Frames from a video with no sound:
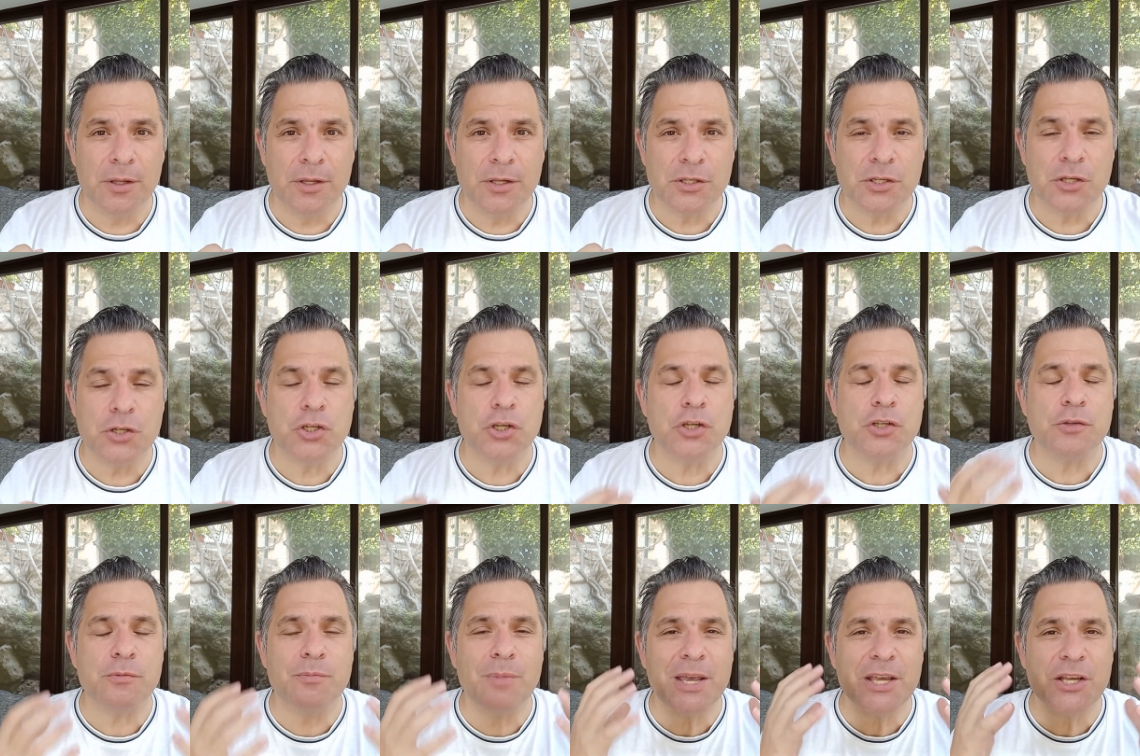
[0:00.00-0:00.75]
So
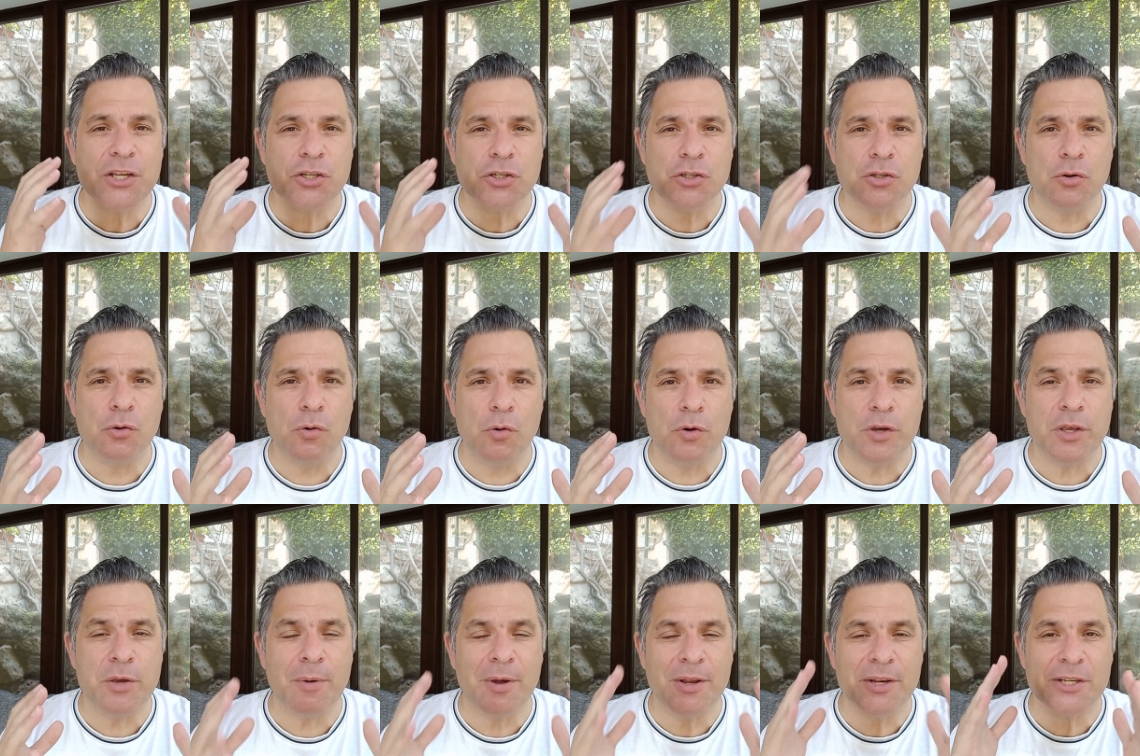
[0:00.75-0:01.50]
just make sure
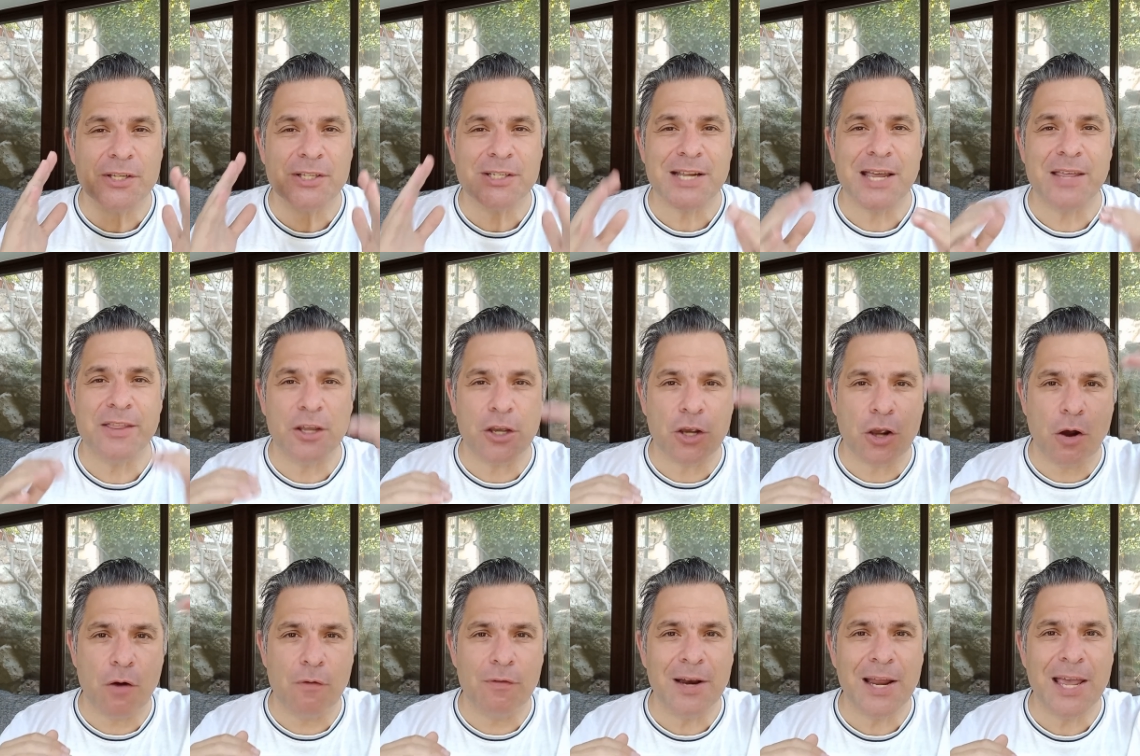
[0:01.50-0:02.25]
you understand the
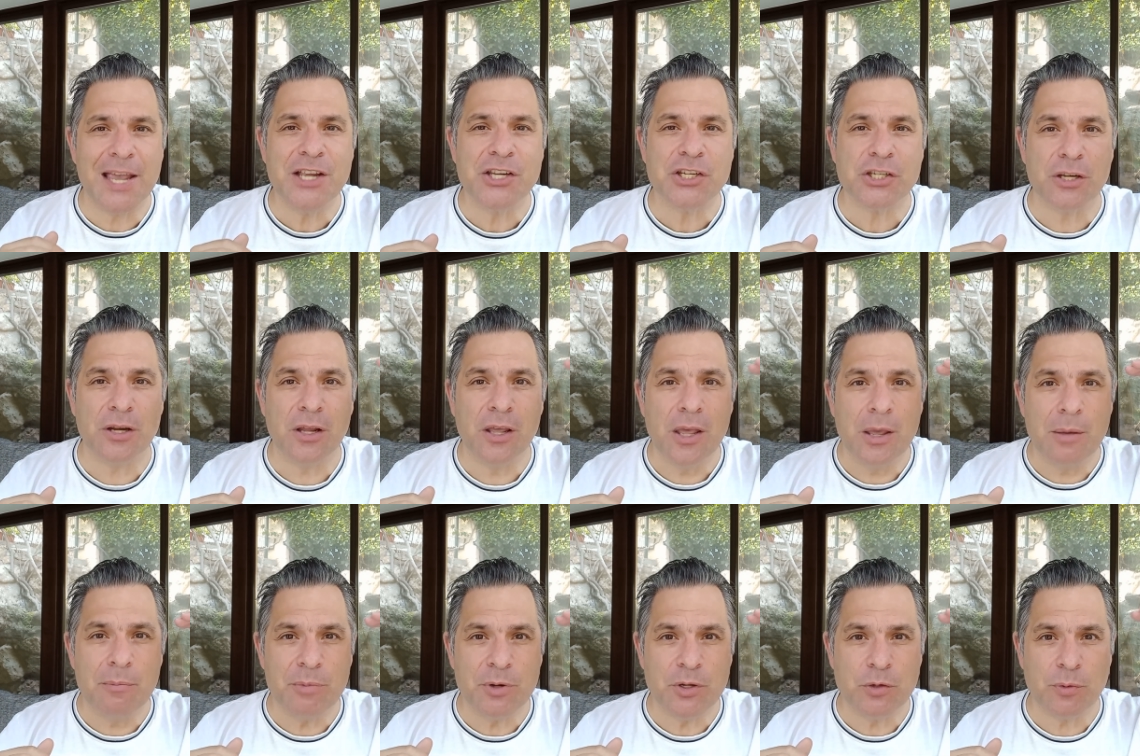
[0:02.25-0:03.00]
correlation
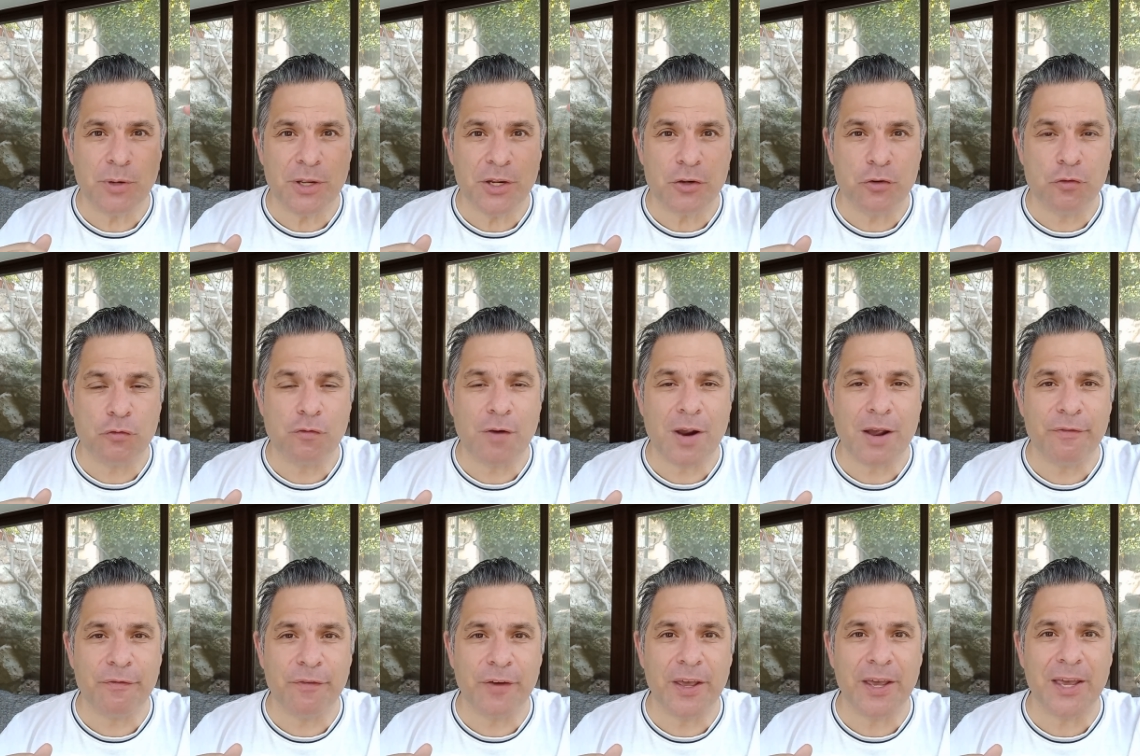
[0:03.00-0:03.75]
between
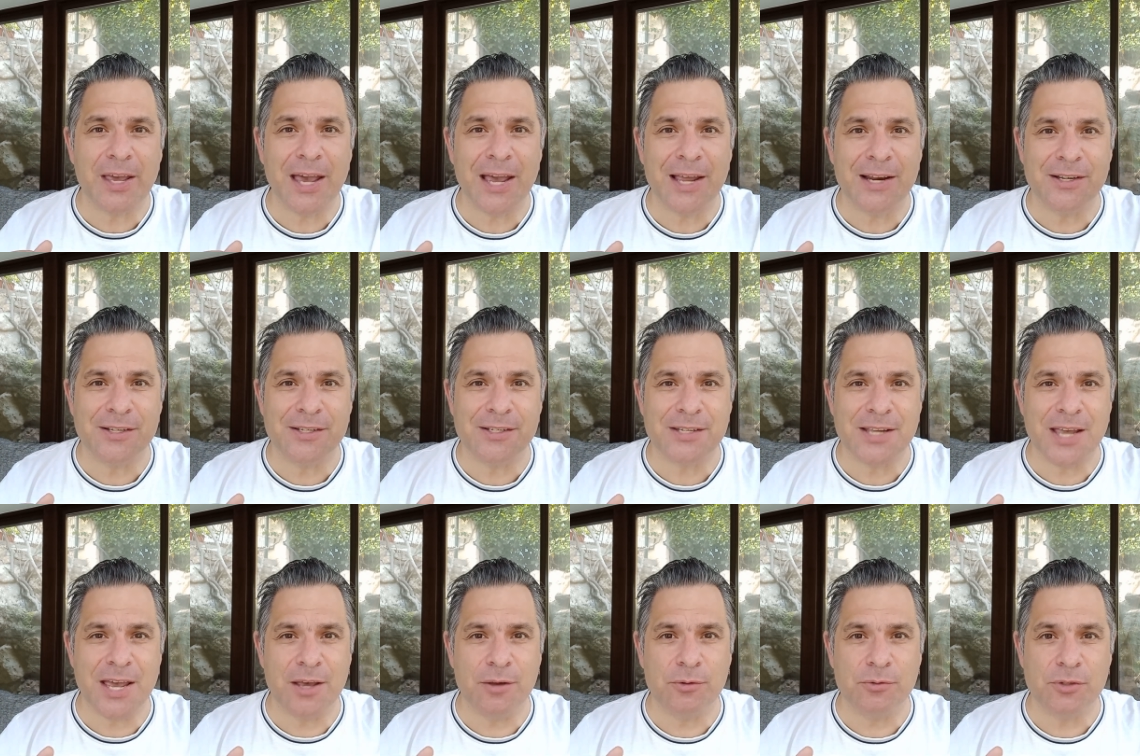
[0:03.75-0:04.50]
traffic and
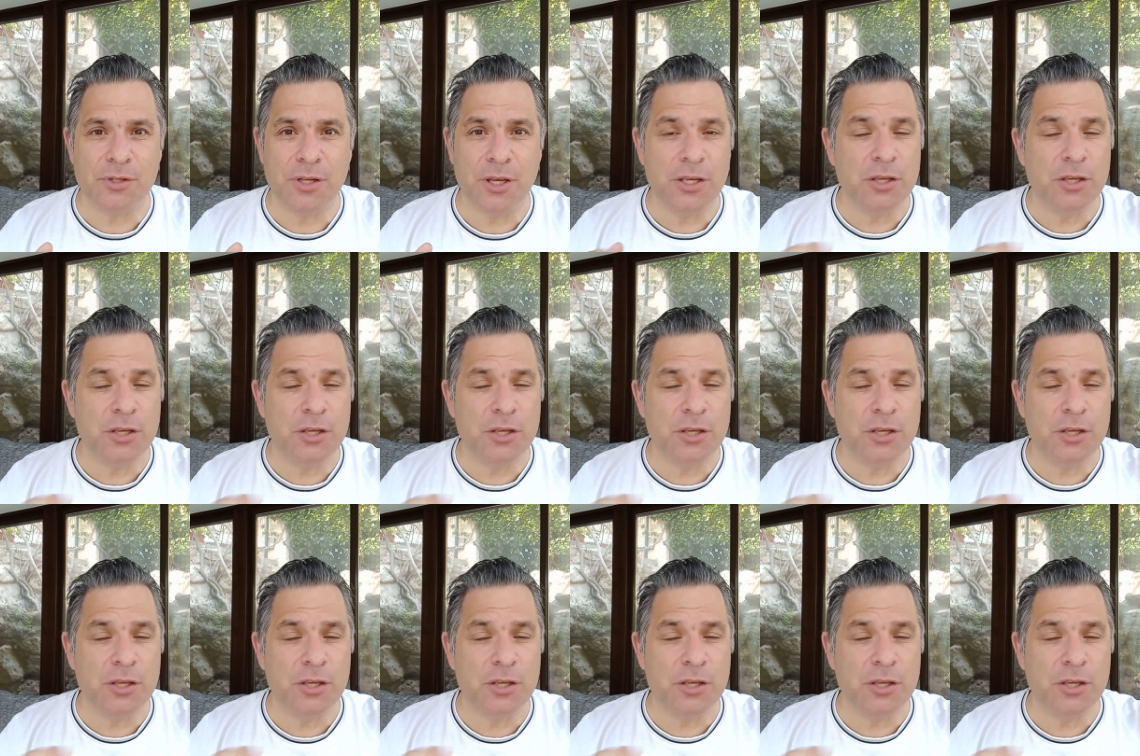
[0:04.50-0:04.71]
sales.